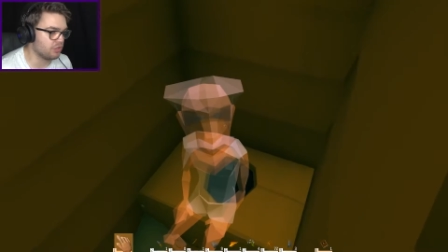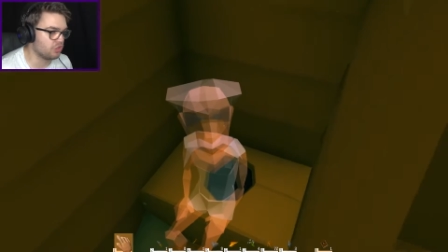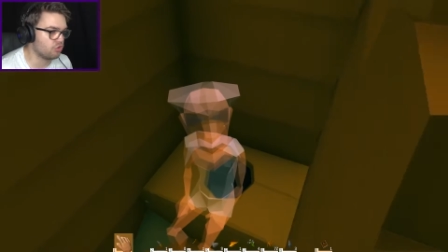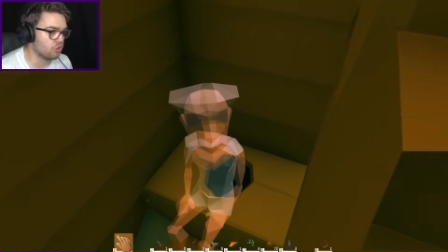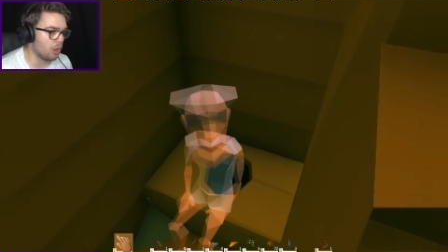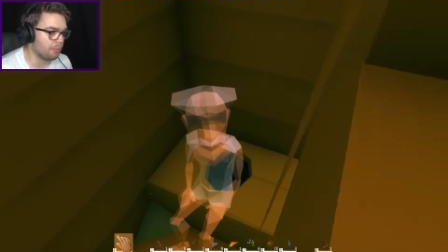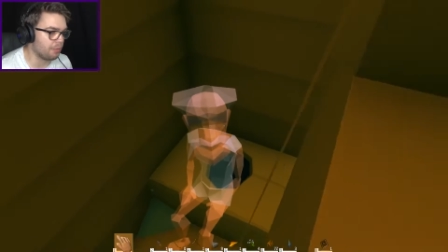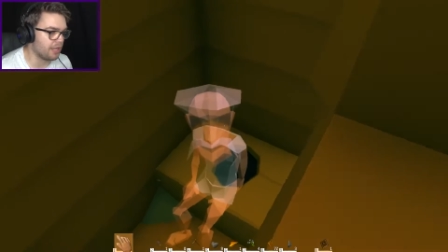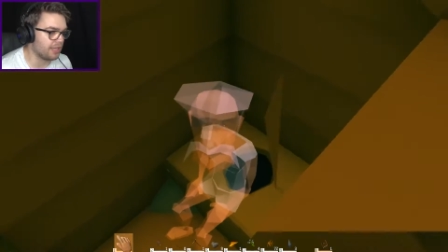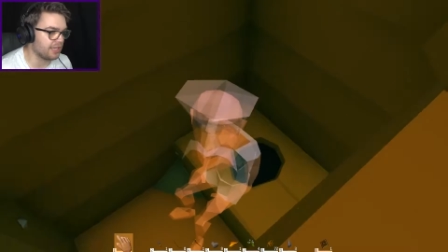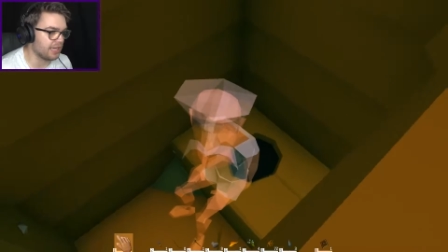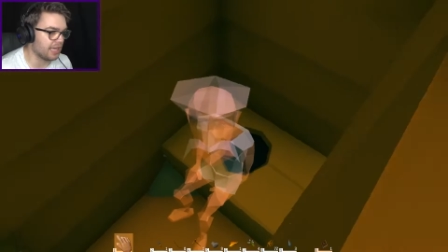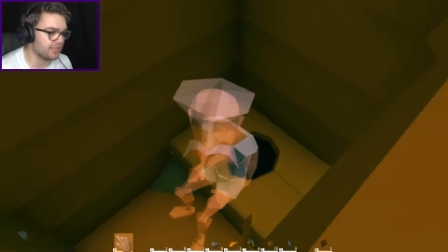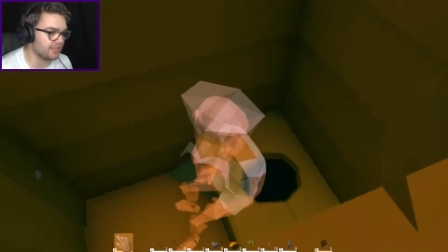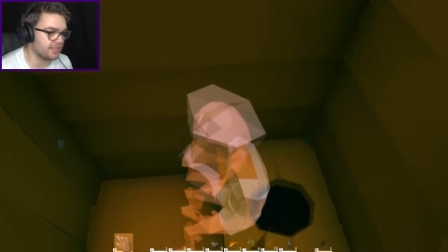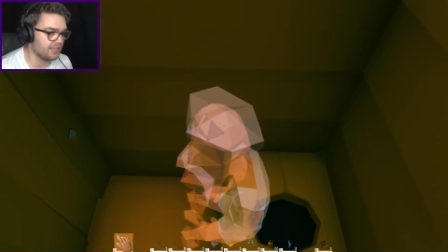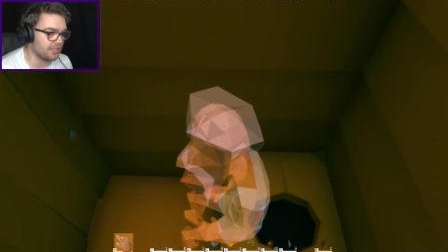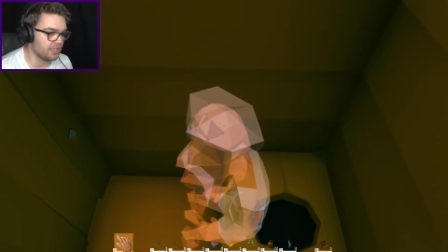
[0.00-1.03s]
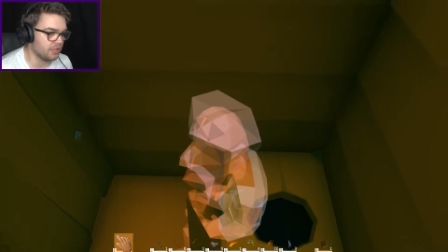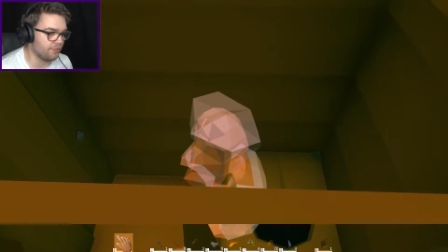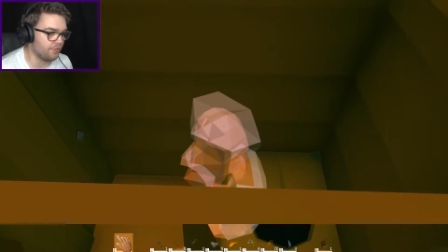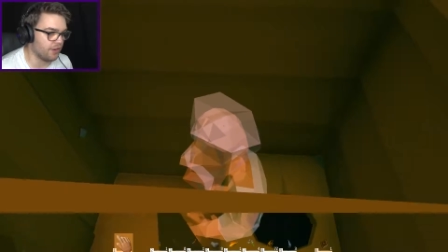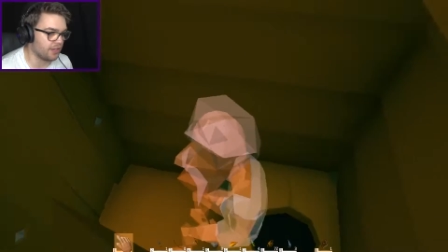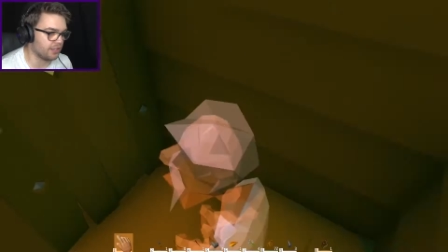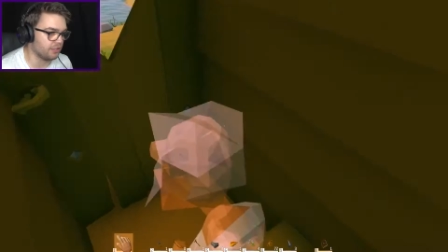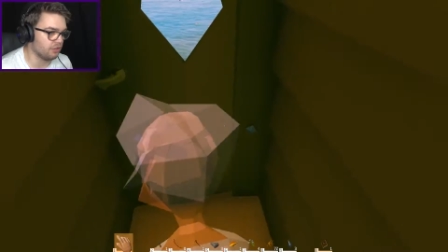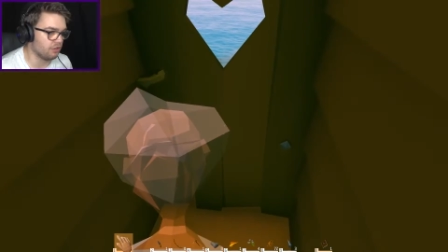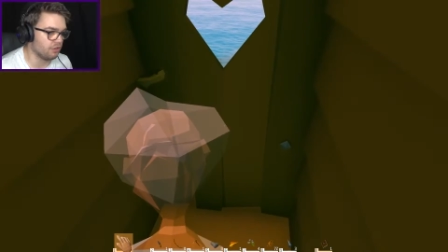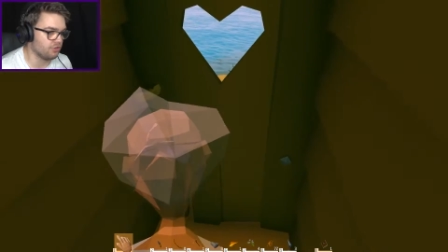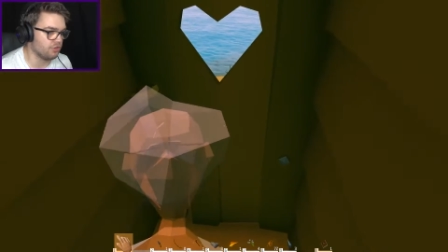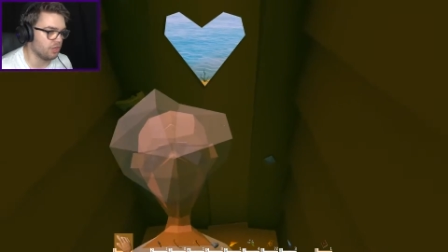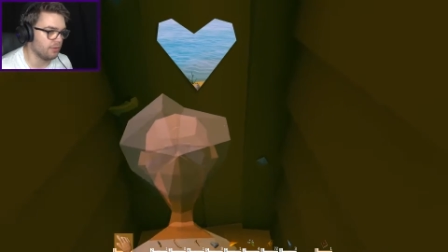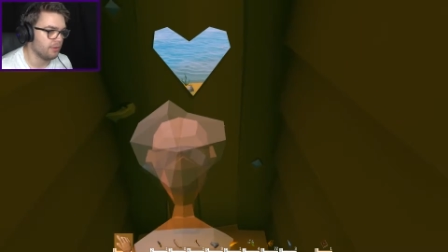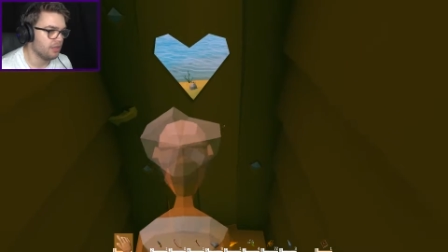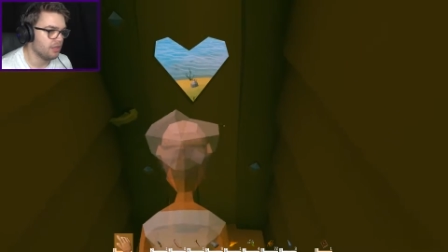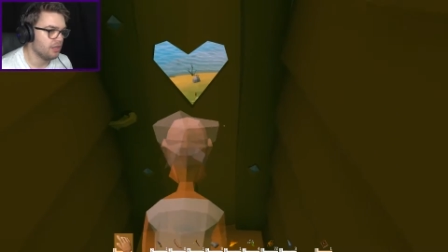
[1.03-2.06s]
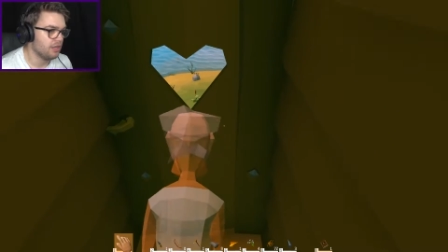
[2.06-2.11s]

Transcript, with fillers: drop your guts into the fucking long drop.